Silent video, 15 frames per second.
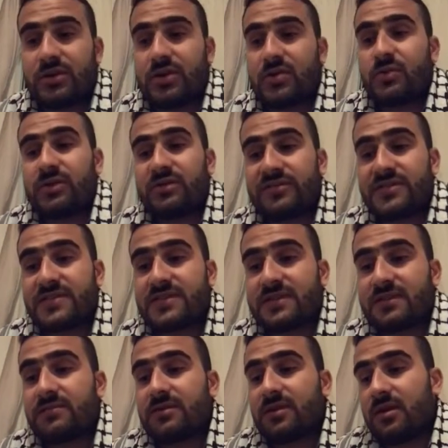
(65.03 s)
We
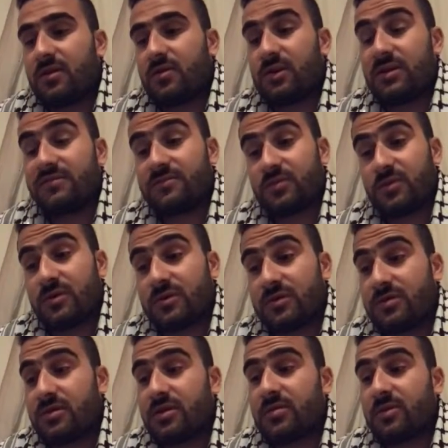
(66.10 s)
lived with
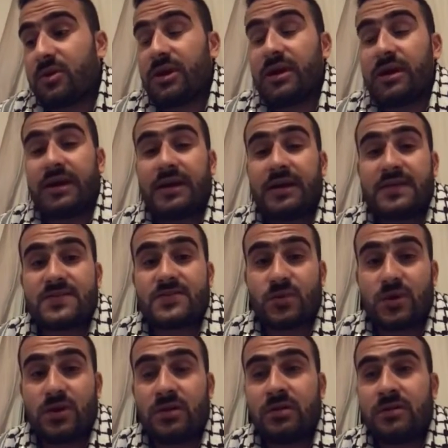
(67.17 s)
my uncle as
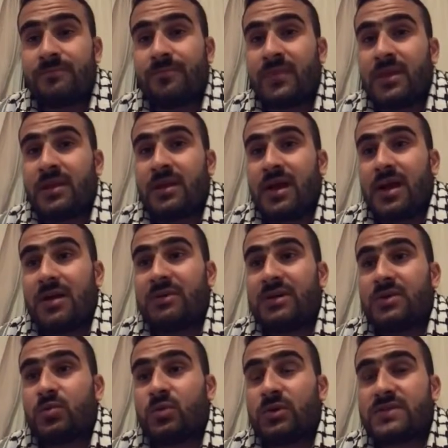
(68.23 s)
well. I
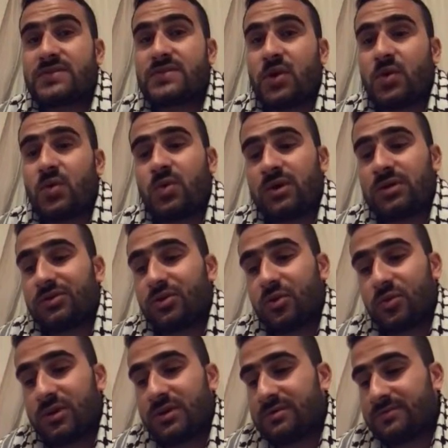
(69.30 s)
mean, we saw what no
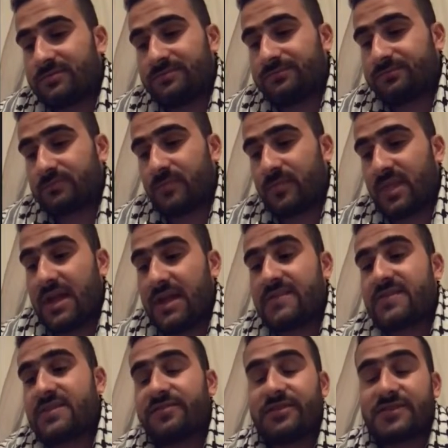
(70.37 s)
one
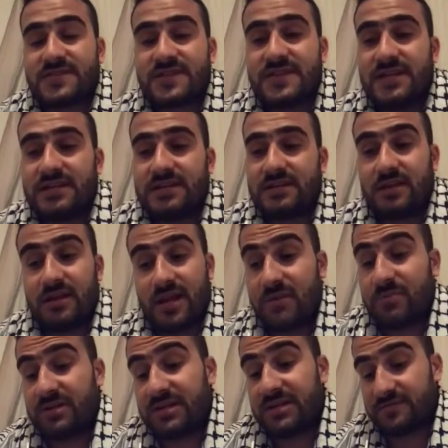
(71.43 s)
has ever seen, I
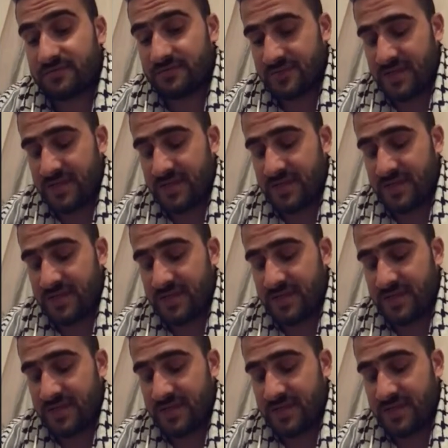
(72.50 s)
believe.